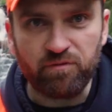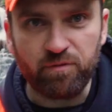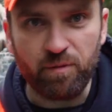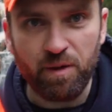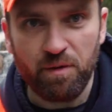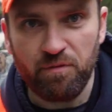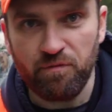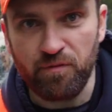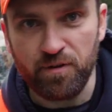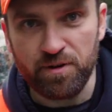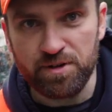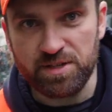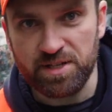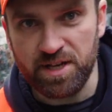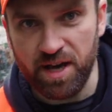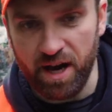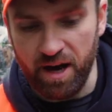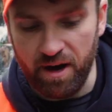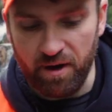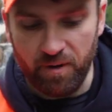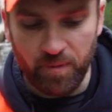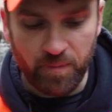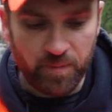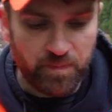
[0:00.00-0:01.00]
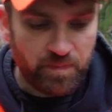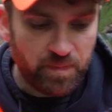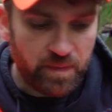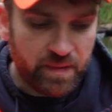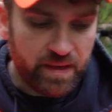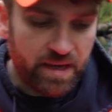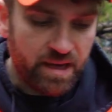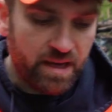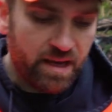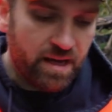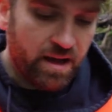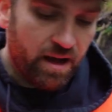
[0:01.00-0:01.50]
for my first go.
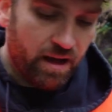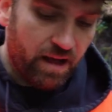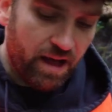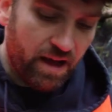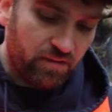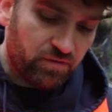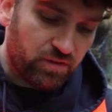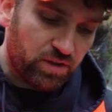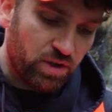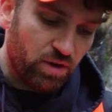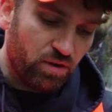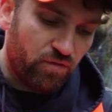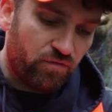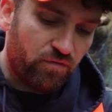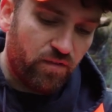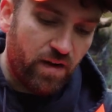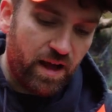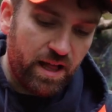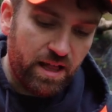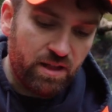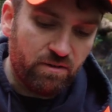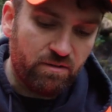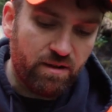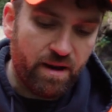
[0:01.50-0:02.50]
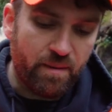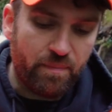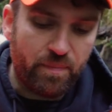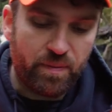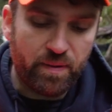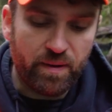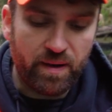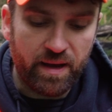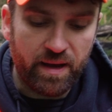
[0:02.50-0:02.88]
I'll have to do a follow-up